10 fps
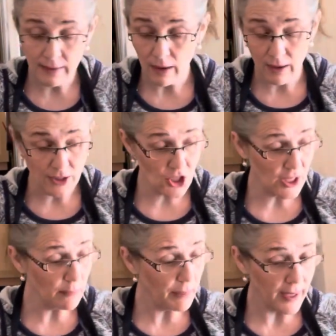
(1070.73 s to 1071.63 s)
on
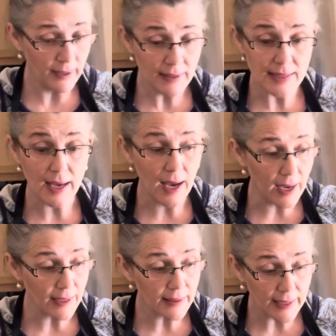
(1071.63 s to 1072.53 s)
sheet pans,
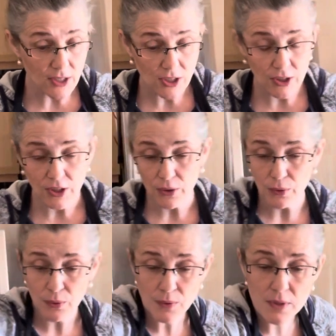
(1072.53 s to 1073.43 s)
I like to
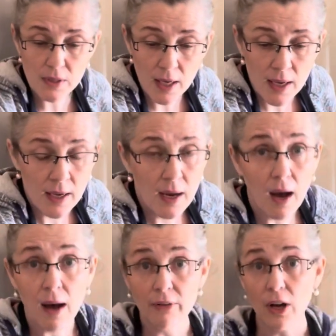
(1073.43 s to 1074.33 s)
use
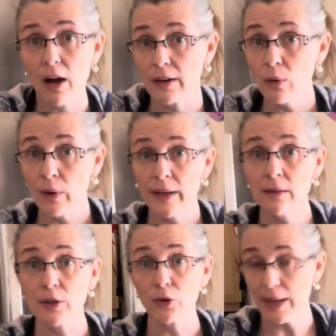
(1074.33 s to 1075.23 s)
avocado
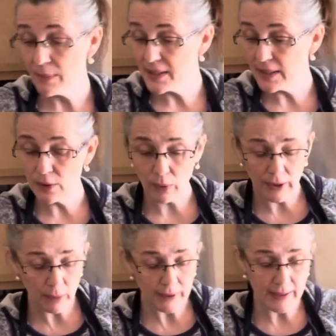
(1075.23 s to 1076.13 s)
oil or grapeseed
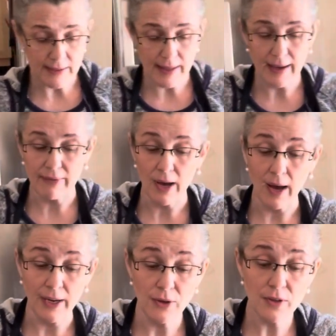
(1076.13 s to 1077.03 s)
oil because they have a
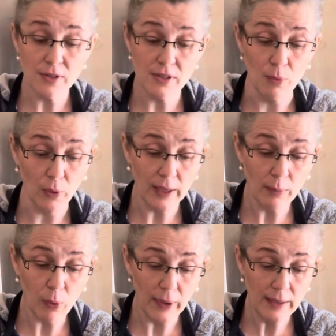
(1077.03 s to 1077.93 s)
higher smoking
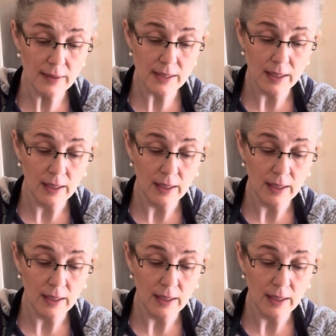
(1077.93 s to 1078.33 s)
point.